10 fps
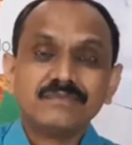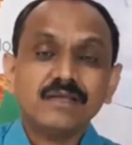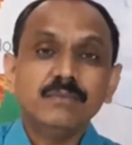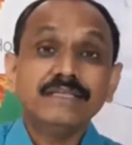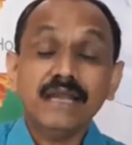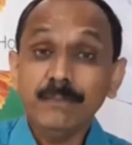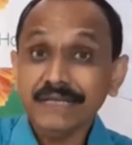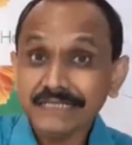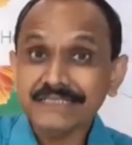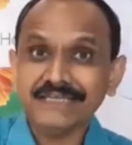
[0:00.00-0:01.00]
But there are
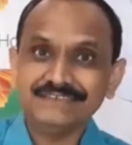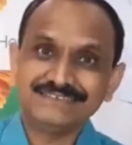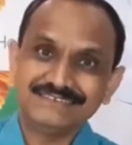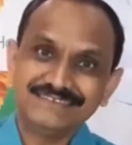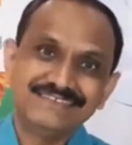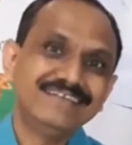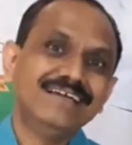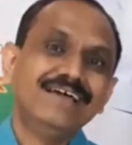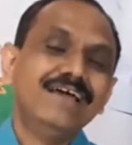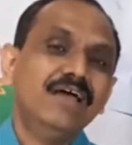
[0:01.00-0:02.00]
many things
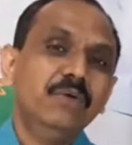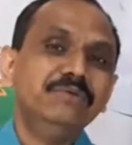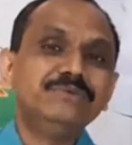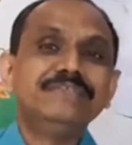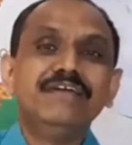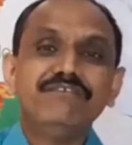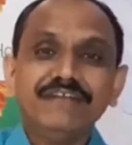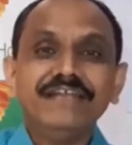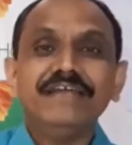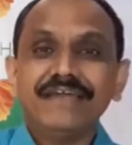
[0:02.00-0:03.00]
which we
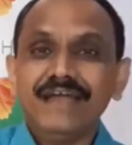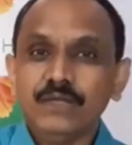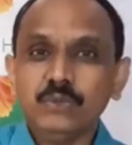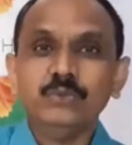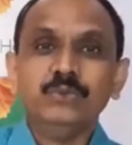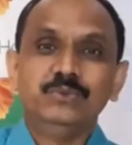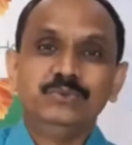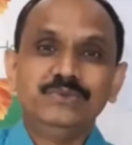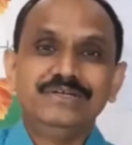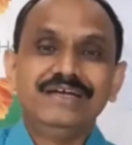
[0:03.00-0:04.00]
definitely can
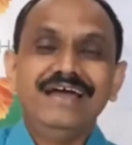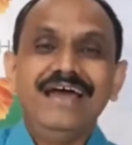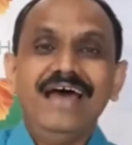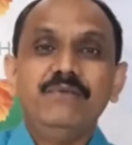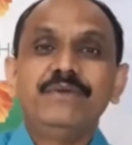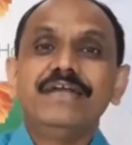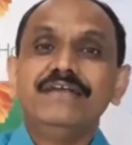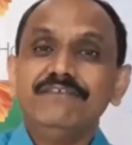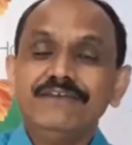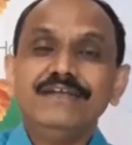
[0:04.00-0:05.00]
do, and we can
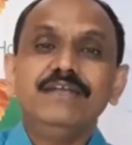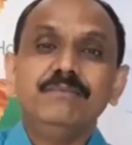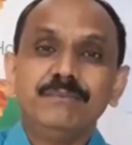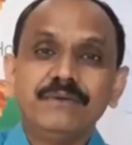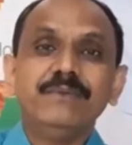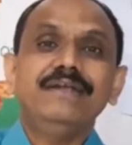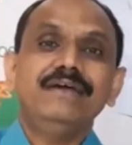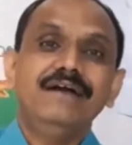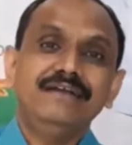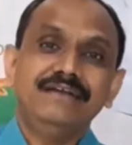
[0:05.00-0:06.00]
definitely prevent
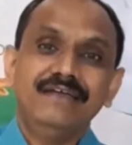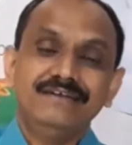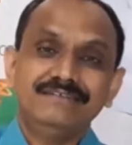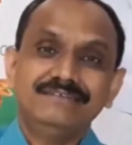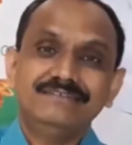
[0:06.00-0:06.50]
heart attack,